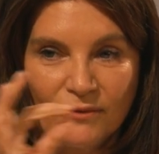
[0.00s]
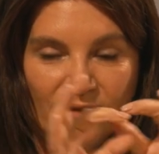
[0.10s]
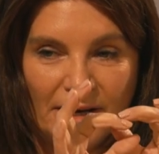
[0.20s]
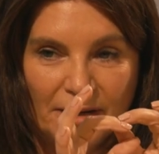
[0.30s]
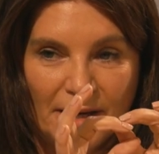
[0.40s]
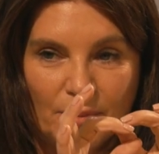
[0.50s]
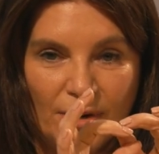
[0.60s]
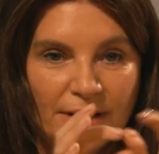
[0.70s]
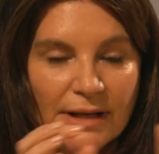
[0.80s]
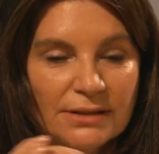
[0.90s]
via that
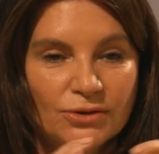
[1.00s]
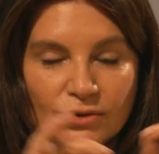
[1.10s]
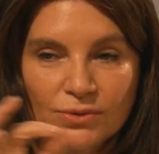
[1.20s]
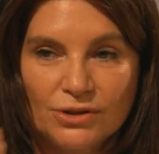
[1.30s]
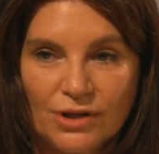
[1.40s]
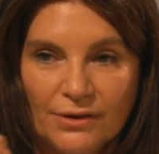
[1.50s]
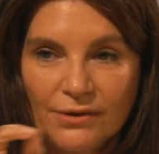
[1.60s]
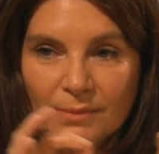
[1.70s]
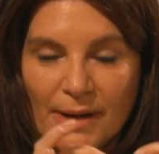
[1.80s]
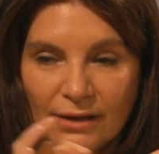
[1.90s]
product to each other and